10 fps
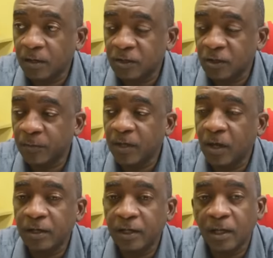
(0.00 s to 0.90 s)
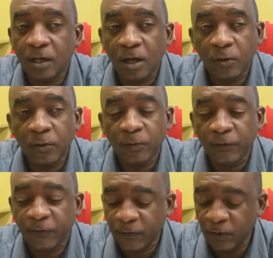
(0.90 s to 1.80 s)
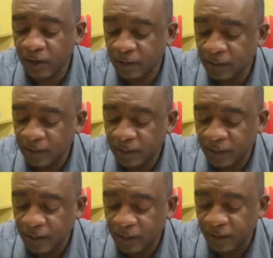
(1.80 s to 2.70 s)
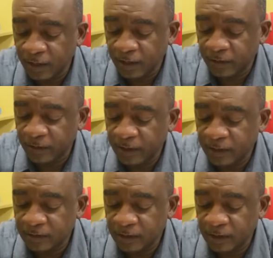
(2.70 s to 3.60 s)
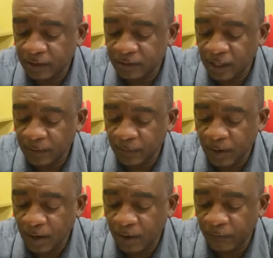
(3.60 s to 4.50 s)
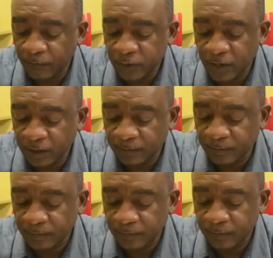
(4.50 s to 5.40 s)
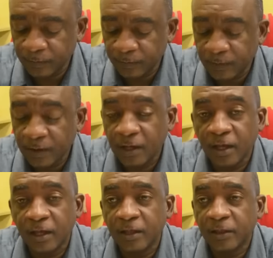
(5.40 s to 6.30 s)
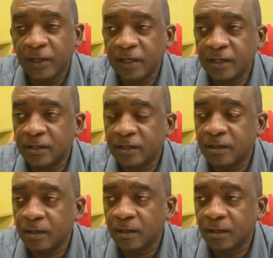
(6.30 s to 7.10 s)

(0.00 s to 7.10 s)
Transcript: to be on the lookout for this type of trend. These